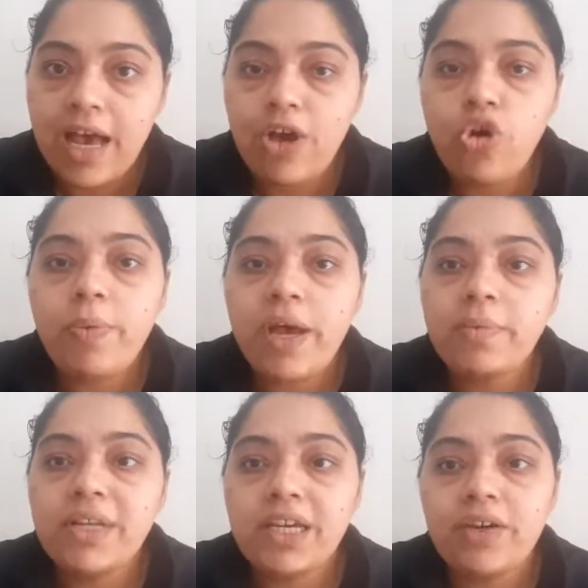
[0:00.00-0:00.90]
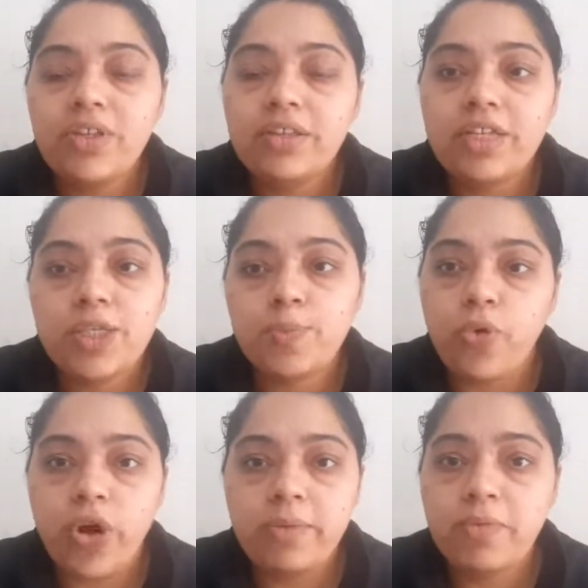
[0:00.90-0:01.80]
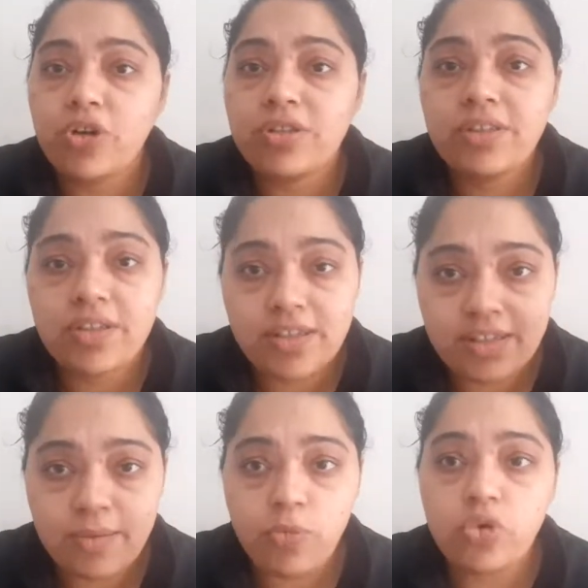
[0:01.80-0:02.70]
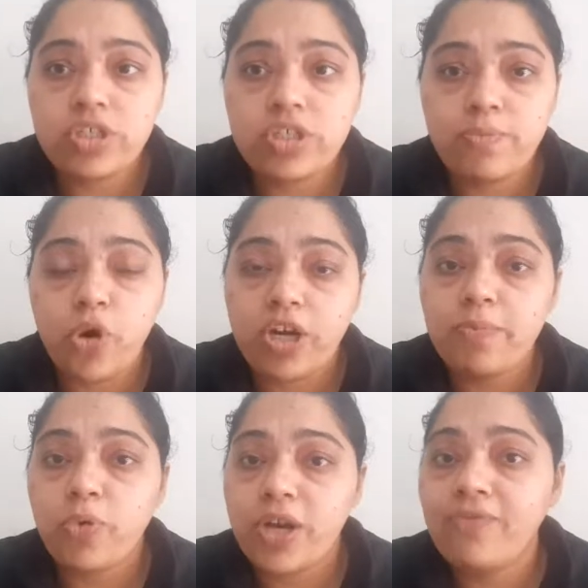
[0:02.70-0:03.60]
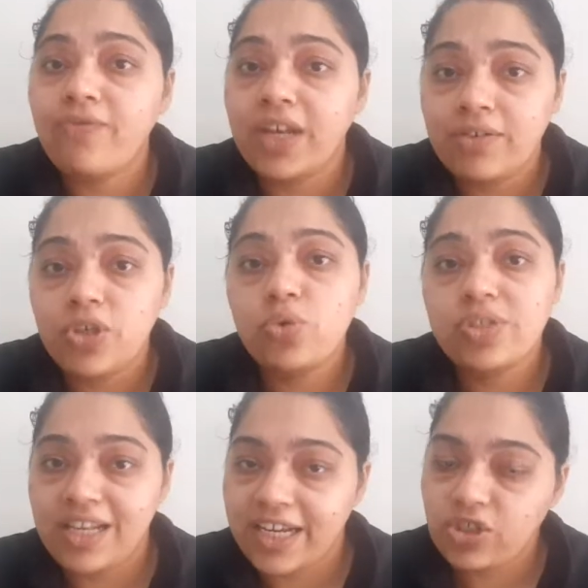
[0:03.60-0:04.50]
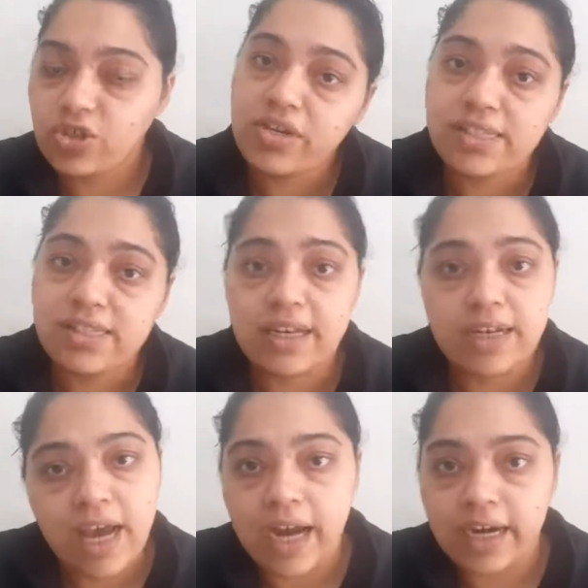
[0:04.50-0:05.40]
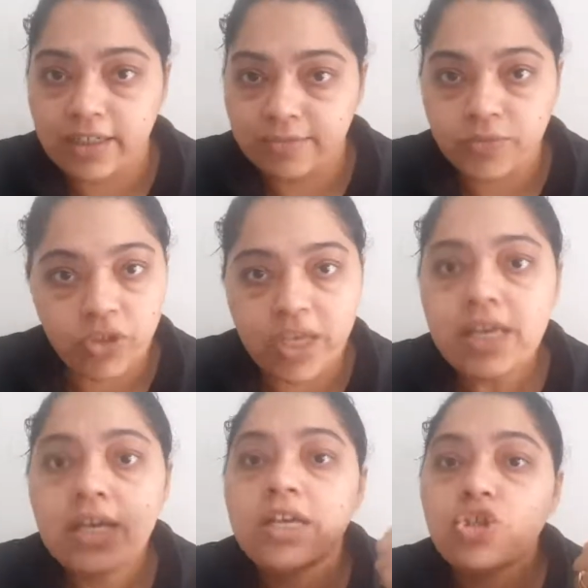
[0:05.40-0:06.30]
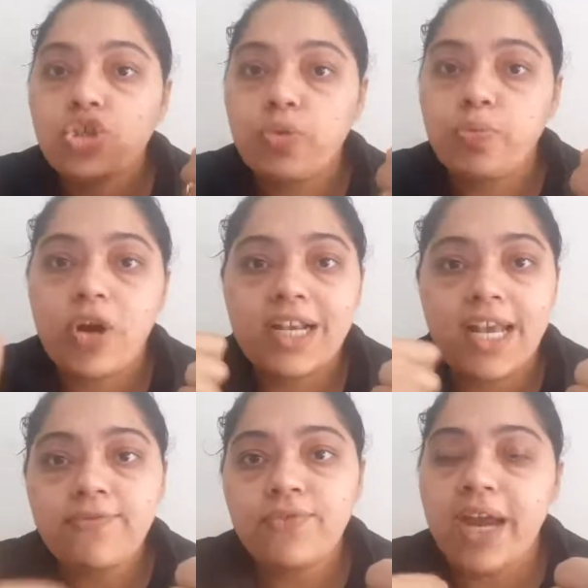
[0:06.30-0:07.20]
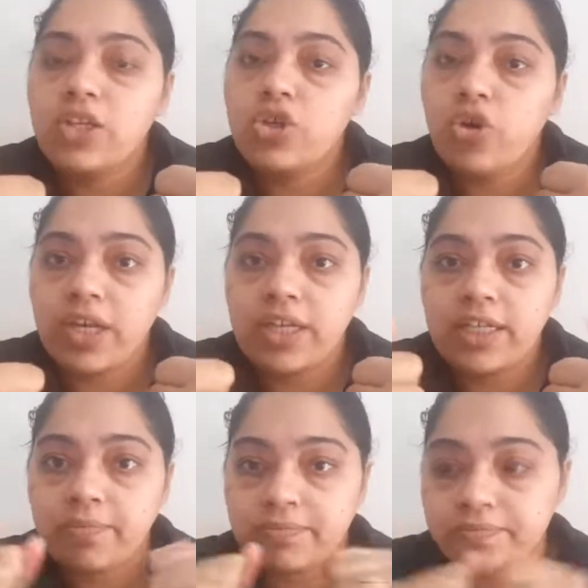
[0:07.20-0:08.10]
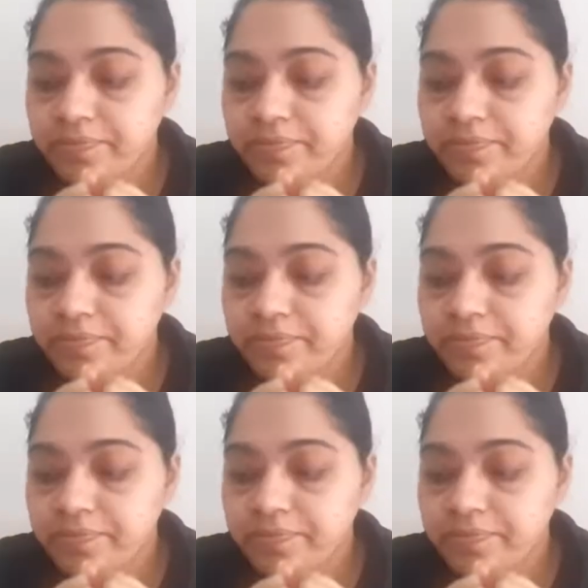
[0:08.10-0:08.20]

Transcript: I hope I'm clear with this point, because this is the most important point when you select your resin and hardener. Okay. So pot life and curing time.